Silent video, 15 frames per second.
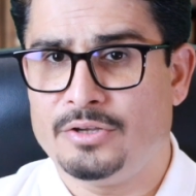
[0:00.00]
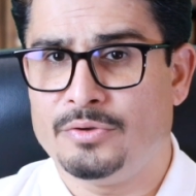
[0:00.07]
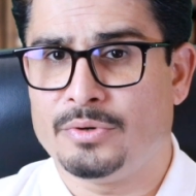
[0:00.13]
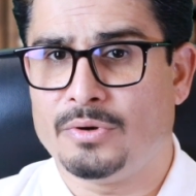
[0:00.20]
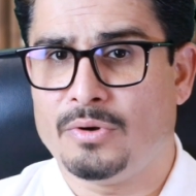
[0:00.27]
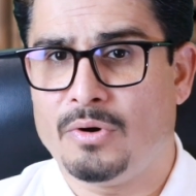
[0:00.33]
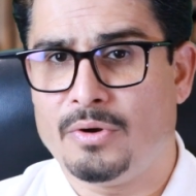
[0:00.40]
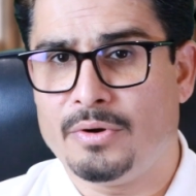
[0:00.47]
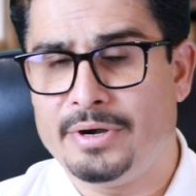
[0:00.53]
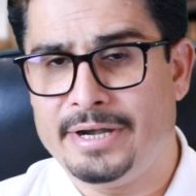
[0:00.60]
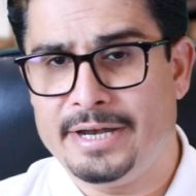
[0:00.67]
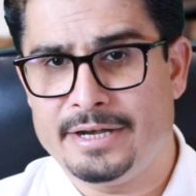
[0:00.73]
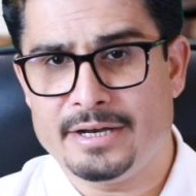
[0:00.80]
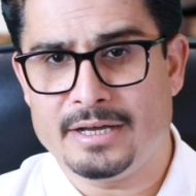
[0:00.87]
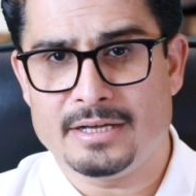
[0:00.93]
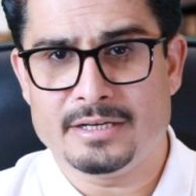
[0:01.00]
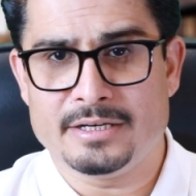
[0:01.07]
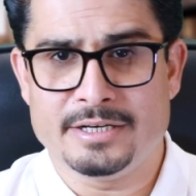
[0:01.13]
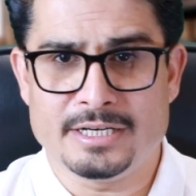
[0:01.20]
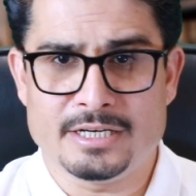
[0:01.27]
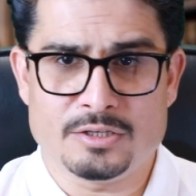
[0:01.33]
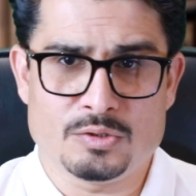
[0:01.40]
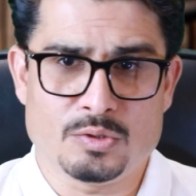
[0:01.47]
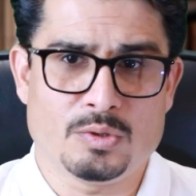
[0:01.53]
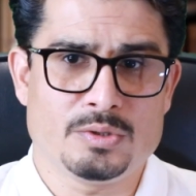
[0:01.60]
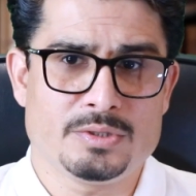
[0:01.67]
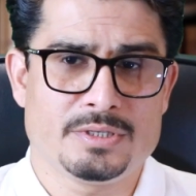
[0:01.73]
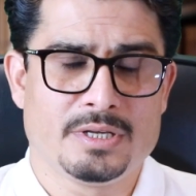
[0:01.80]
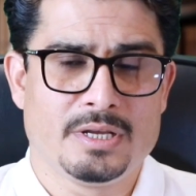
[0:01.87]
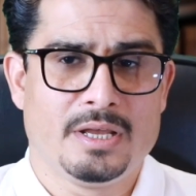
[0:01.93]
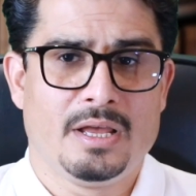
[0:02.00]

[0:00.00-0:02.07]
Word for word: your own data data source,